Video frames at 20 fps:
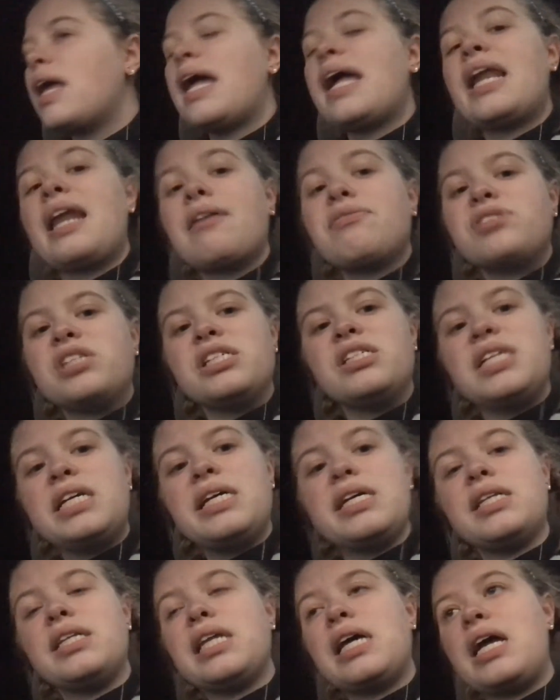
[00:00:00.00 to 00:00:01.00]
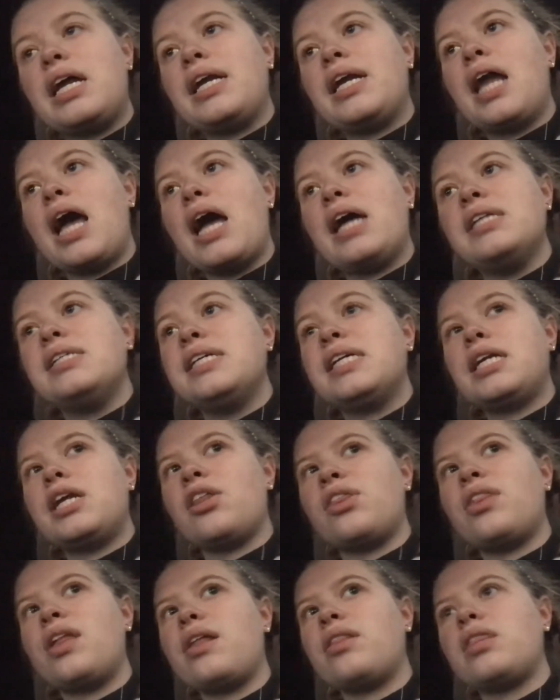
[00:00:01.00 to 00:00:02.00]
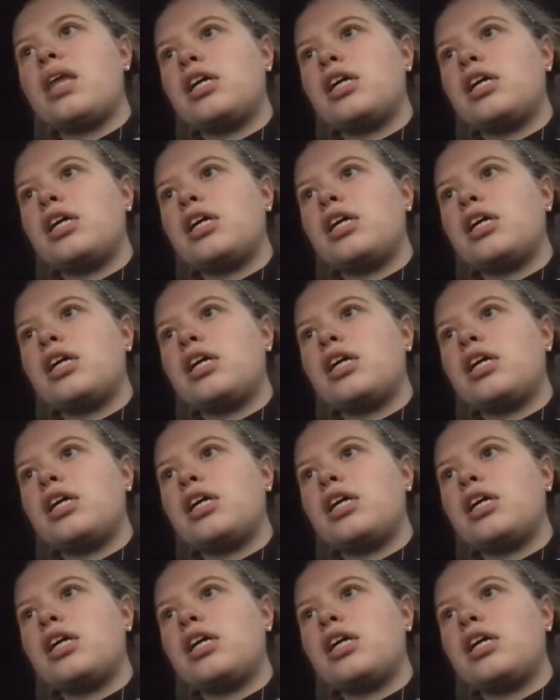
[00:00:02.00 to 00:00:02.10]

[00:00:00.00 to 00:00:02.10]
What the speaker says: And if she did, then I didn't think